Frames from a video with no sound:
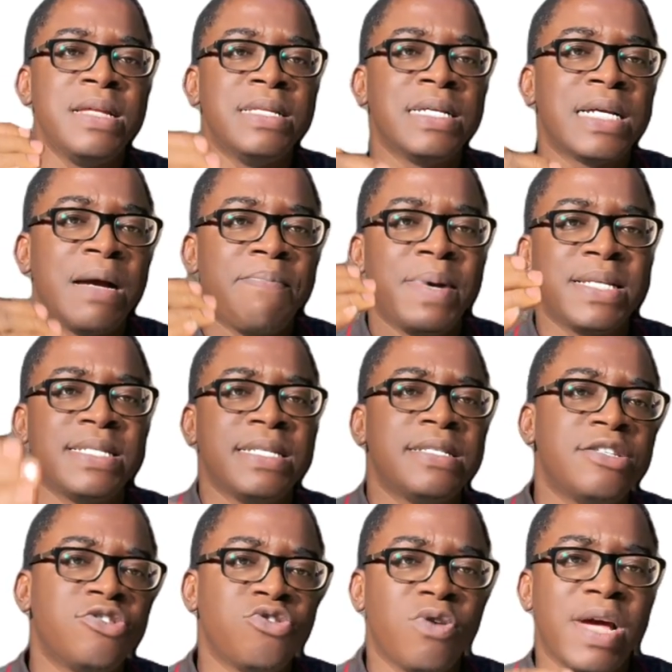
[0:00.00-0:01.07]

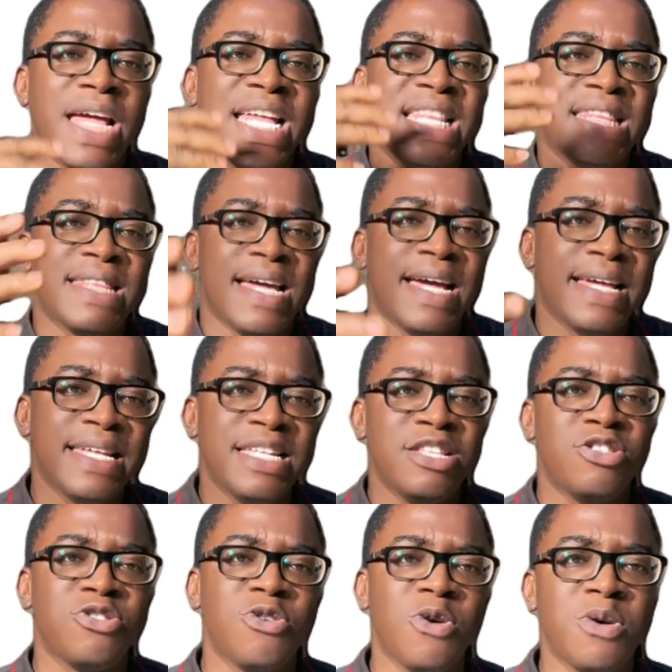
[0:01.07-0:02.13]
capacity to enter
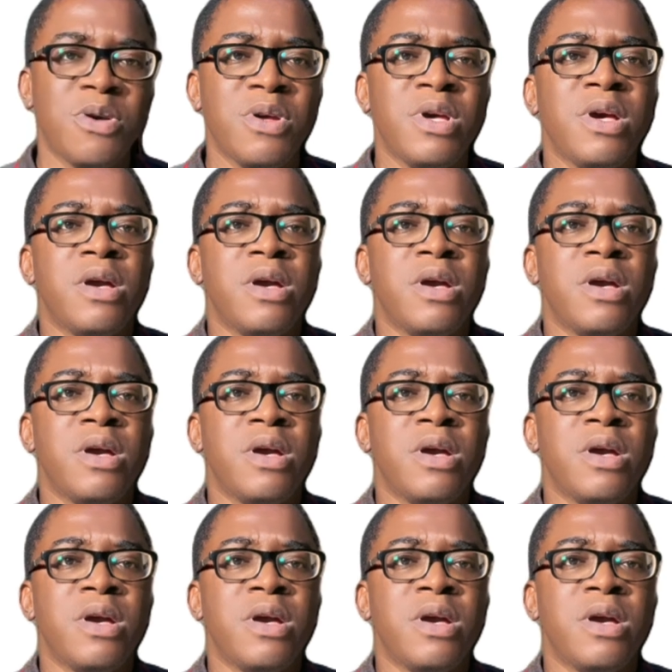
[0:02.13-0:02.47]
into